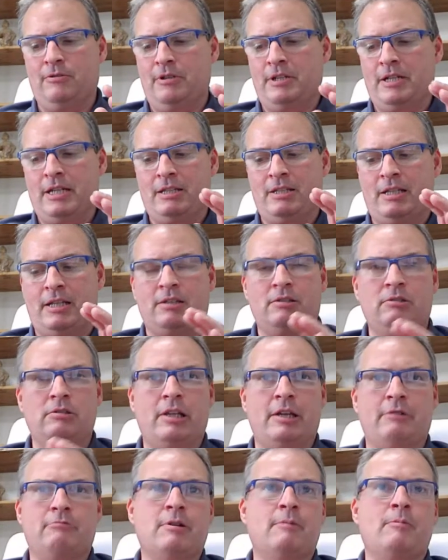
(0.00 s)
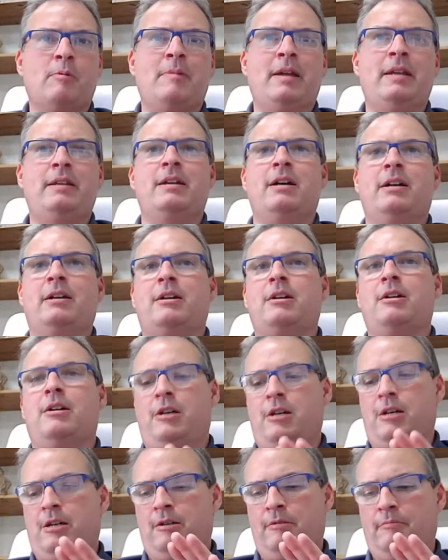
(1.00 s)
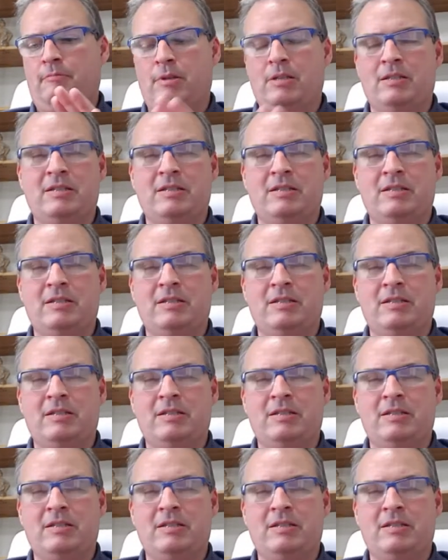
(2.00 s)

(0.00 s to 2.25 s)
early days, like Rubbermaid.com